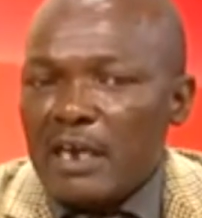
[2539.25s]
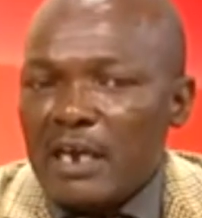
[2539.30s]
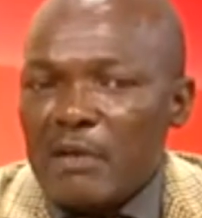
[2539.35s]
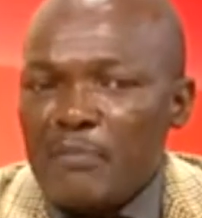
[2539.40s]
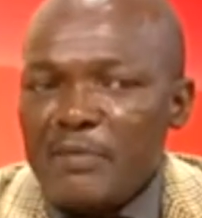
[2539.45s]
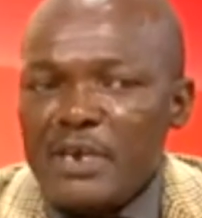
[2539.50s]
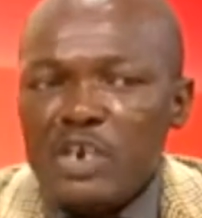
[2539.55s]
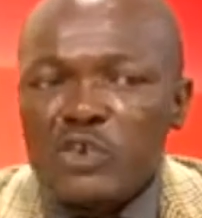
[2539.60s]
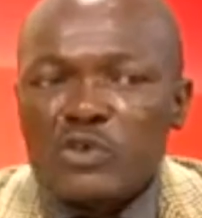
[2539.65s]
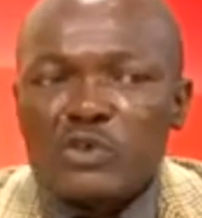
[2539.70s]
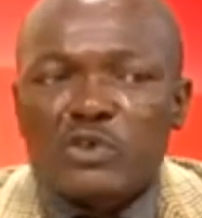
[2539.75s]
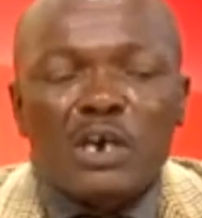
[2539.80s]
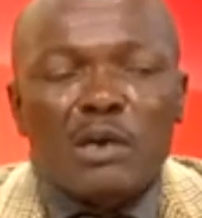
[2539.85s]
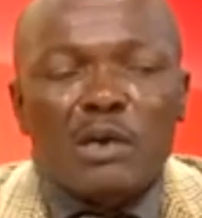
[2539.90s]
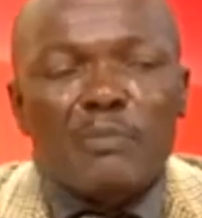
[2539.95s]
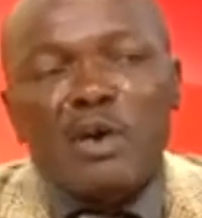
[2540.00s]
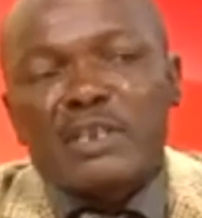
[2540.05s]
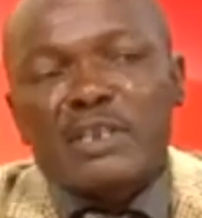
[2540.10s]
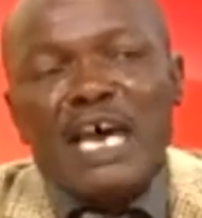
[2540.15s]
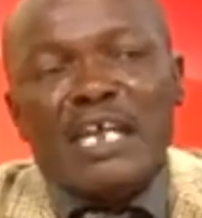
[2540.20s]
I mean, you talk
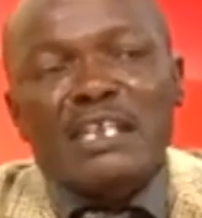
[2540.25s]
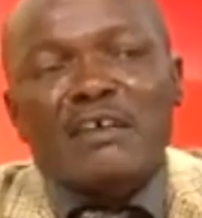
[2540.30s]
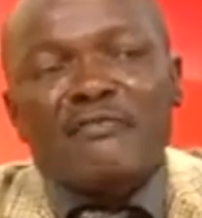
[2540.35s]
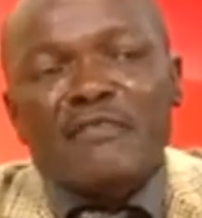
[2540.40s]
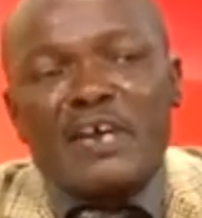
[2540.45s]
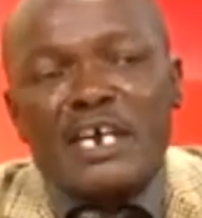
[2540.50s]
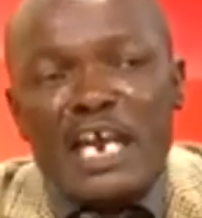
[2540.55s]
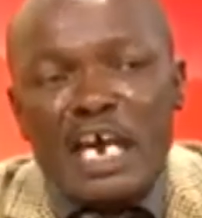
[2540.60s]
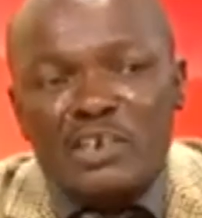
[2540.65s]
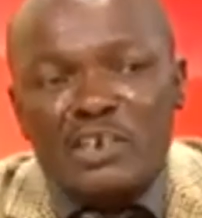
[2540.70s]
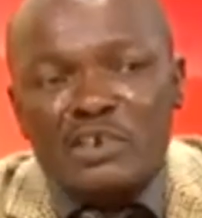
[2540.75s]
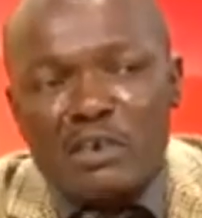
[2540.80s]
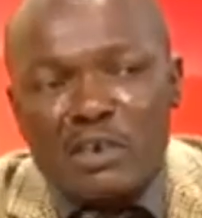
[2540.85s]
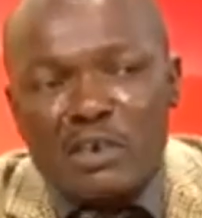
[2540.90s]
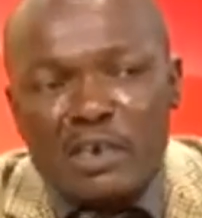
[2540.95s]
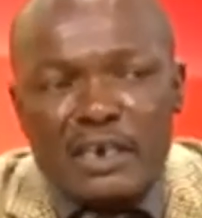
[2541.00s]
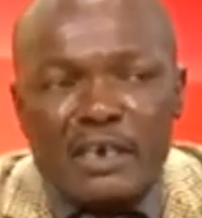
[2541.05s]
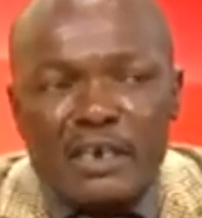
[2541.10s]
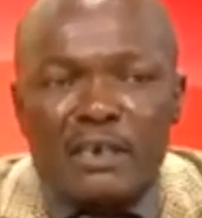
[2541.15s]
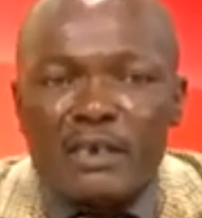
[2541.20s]
about other financial
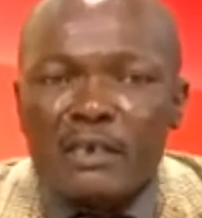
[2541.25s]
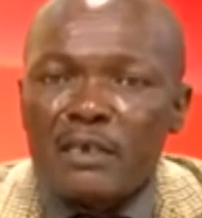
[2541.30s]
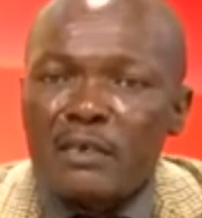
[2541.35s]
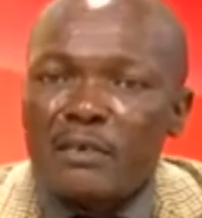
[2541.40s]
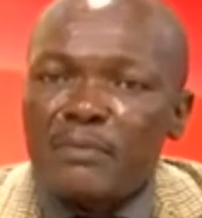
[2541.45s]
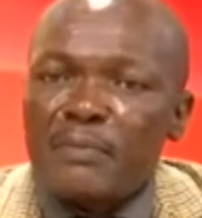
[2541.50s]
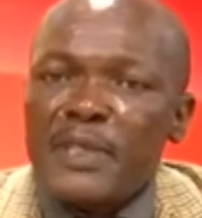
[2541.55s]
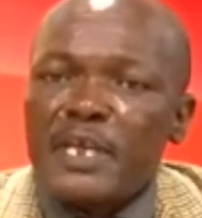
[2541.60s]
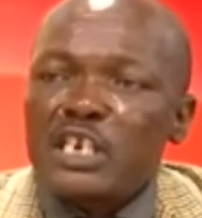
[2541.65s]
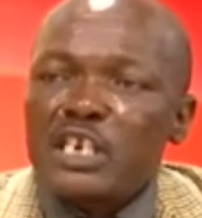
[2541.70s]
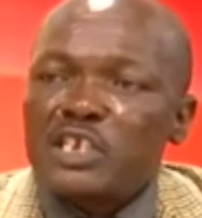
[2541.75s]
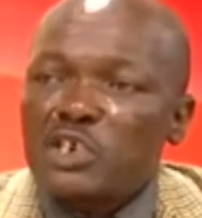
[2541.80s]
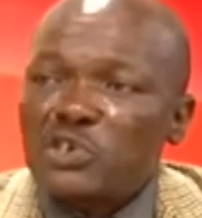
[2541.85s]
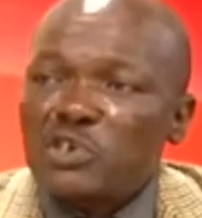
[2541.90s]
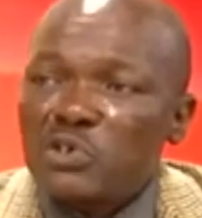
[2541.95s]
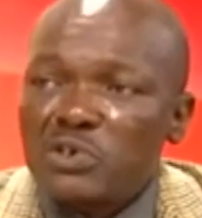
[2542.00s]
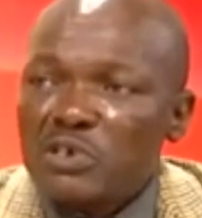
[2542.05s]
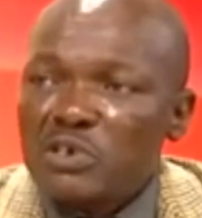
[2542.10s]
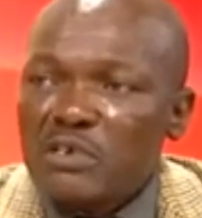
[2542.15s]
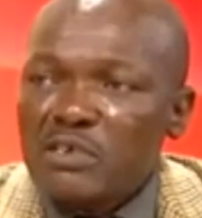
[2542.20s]
uh, uh
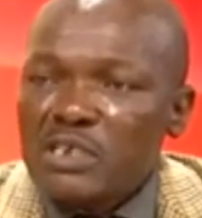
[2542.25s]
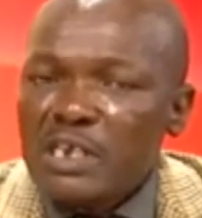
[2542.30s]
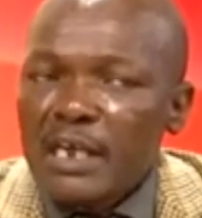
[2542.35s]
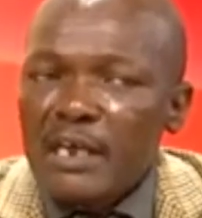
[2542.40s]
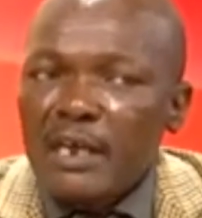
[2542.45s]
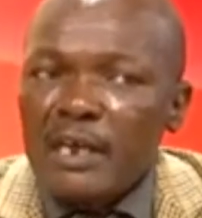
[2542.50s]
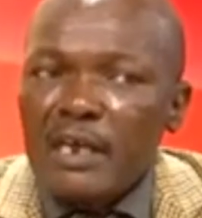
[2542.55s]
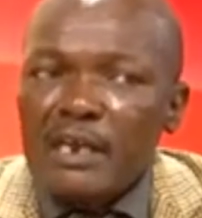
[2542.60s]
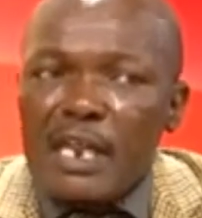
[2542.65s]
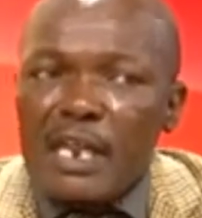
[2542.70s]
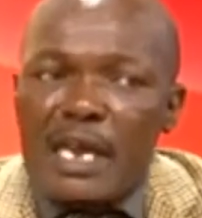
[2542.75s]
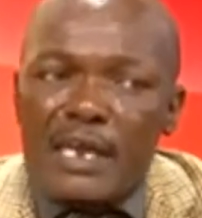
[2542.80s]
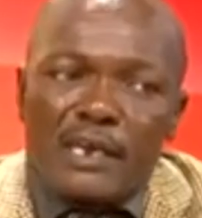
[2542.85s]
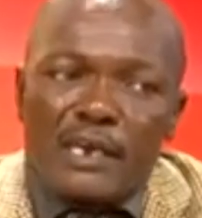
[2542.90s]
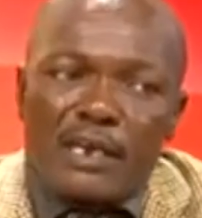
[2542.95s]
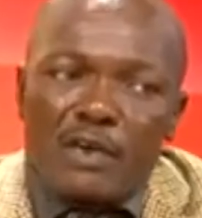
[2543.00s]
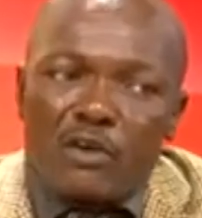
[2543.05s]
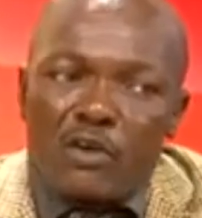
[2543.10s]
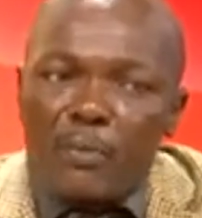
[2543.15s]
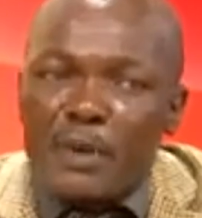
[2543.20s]
institutions like
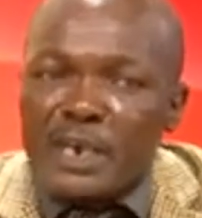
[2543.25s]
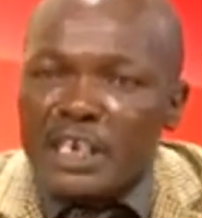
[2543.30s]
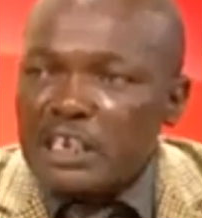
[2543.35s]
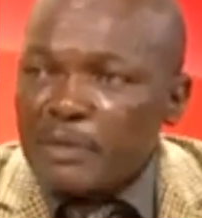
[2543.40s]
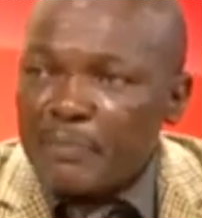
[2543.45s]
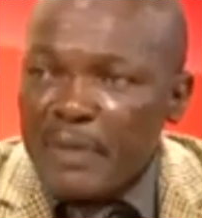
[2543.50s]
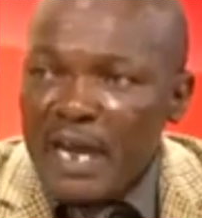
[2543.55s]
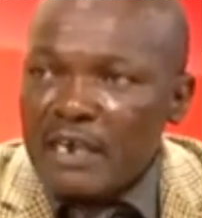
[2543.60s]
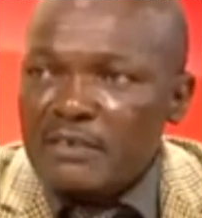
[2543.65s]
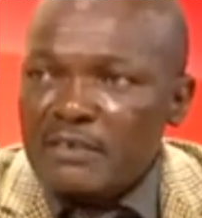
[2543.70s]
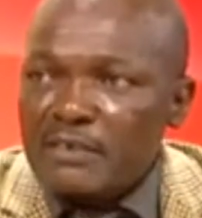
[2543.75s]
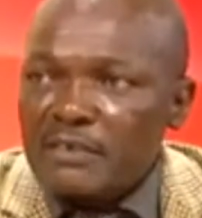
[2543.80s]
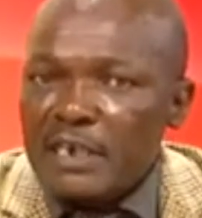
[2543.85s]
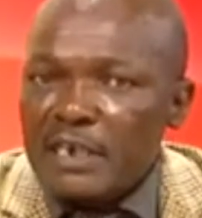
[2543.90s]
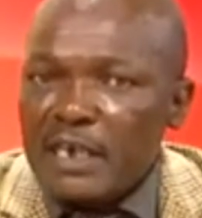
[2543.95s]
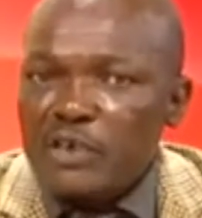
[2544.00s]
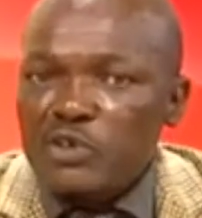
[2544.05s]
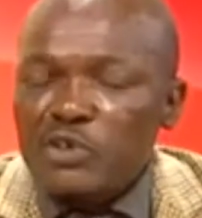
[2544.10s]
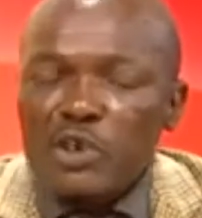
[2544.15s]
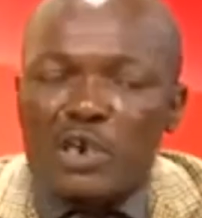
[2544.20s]
uh, cooperative banks
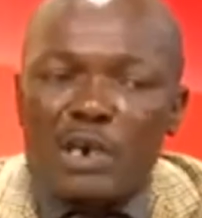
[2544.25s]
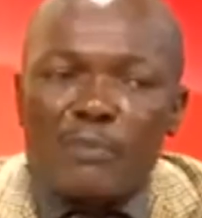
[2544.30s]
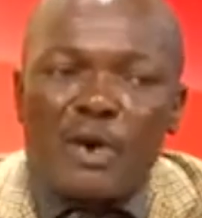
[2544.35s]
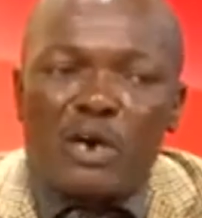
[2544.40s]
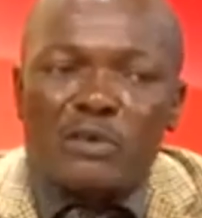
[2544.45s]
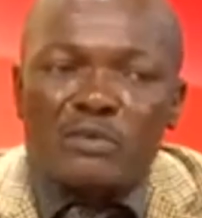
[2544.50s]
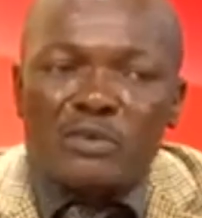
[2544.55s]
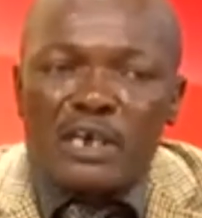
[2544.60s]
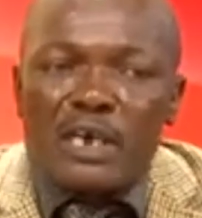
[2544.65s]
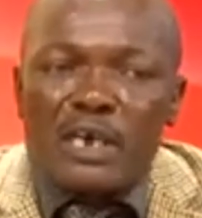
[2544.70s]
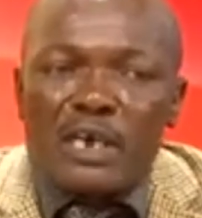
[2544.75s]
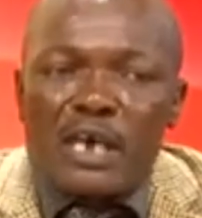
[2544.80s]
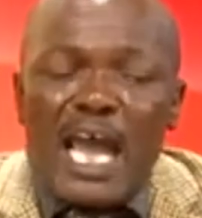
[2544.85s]
uh, you talk about.